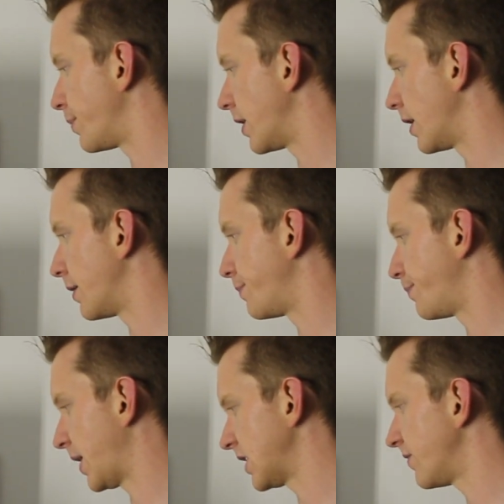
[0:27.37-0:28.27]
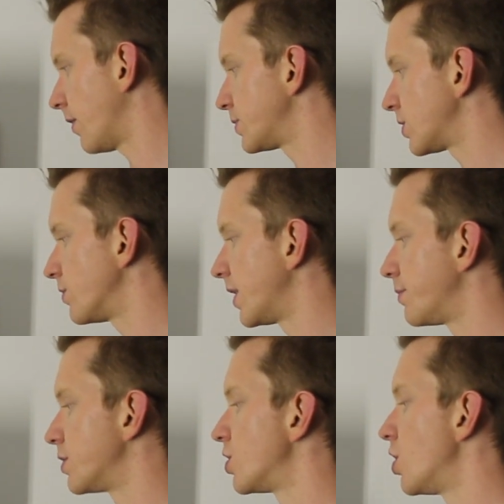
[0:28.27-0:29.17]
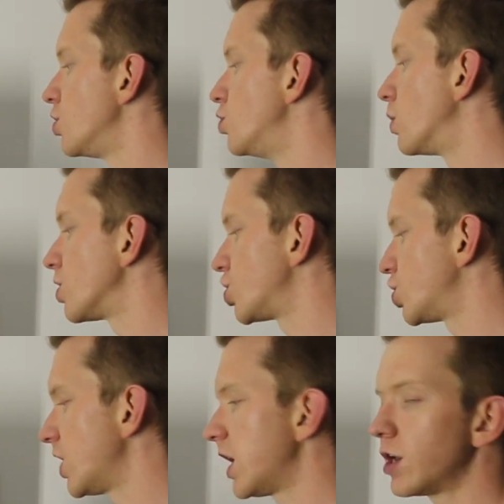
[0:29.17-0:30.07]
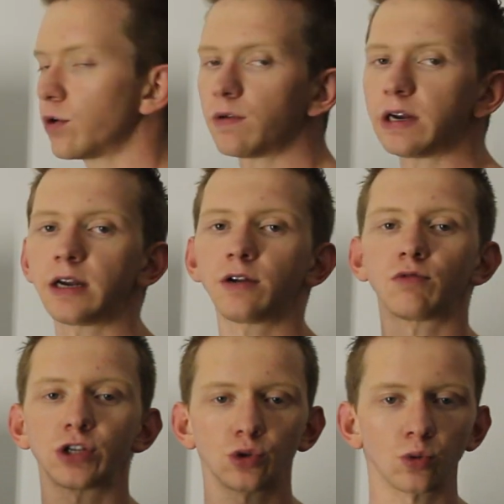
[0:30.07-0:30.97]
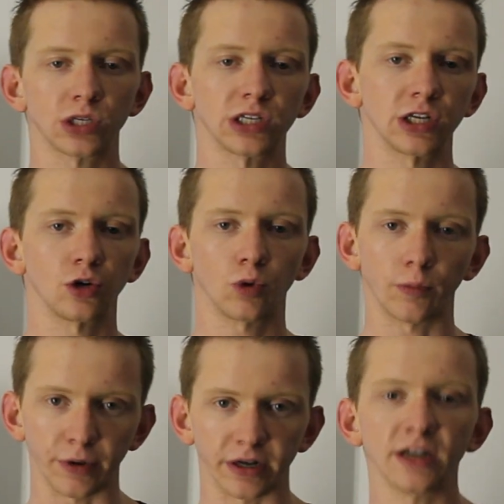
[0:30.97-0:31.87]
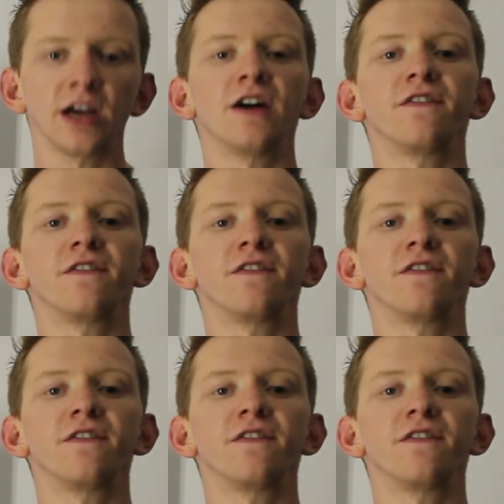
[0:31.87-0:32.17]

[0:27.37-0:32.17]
passive optical networks, you are sharing resources and equipment,